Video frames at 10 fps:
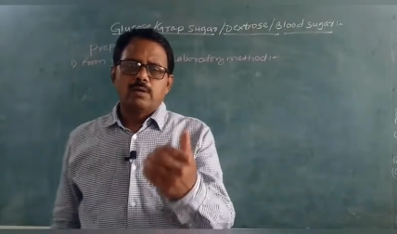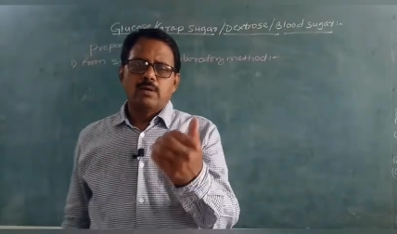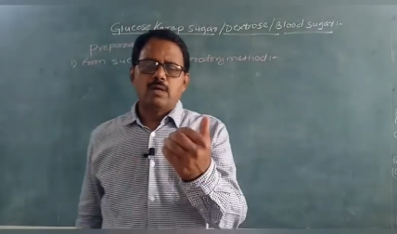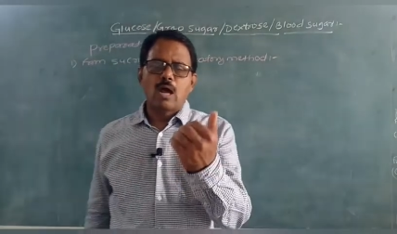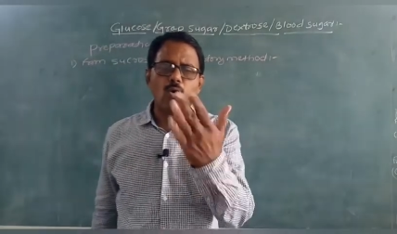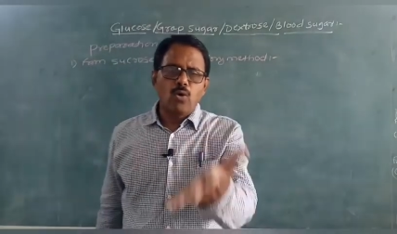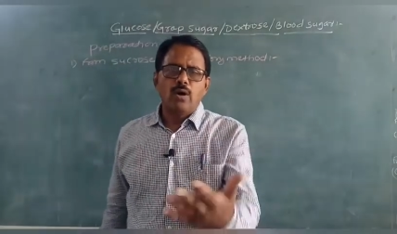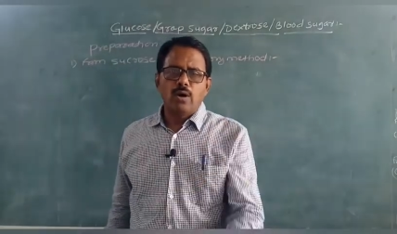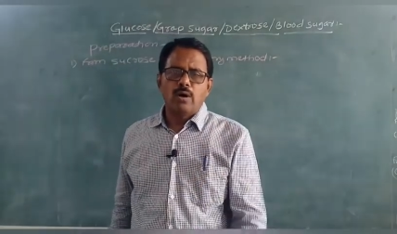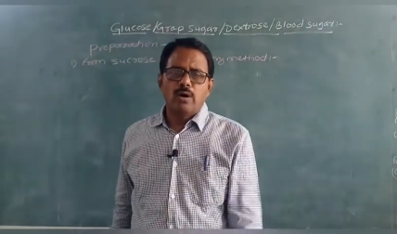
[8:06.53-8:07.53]

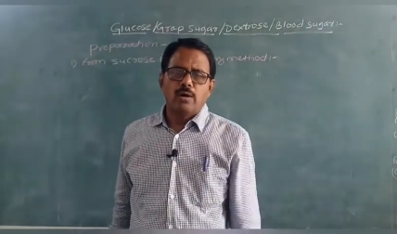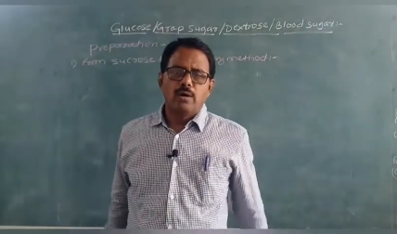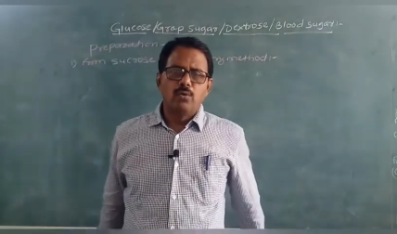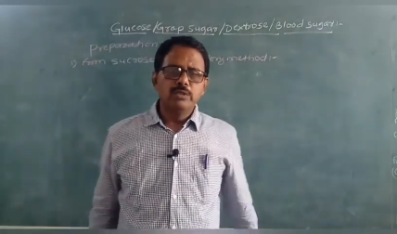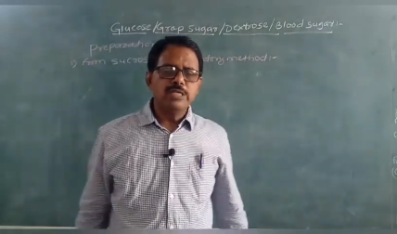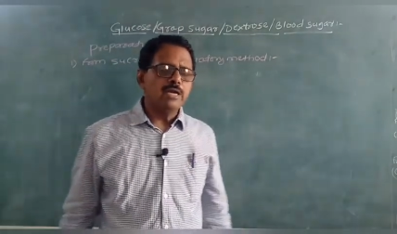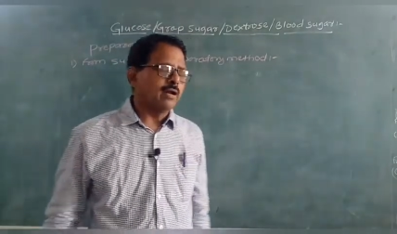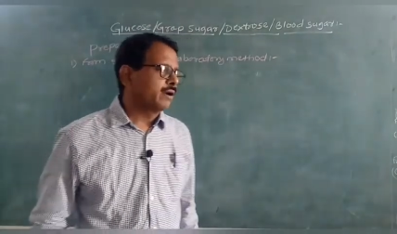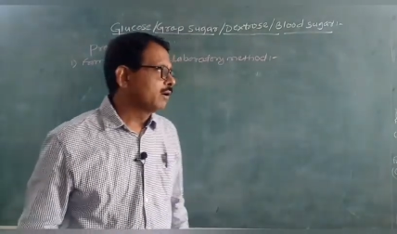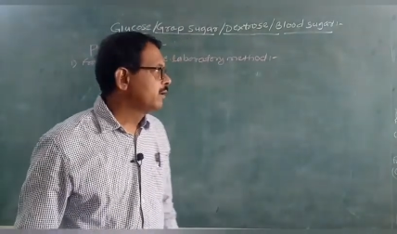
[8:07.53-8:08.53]
Now we see
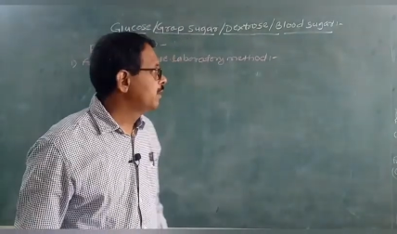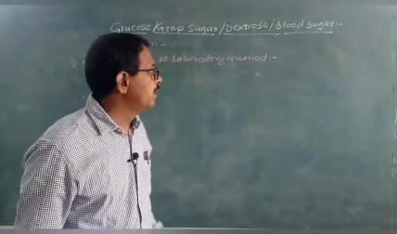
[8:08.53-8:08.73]
here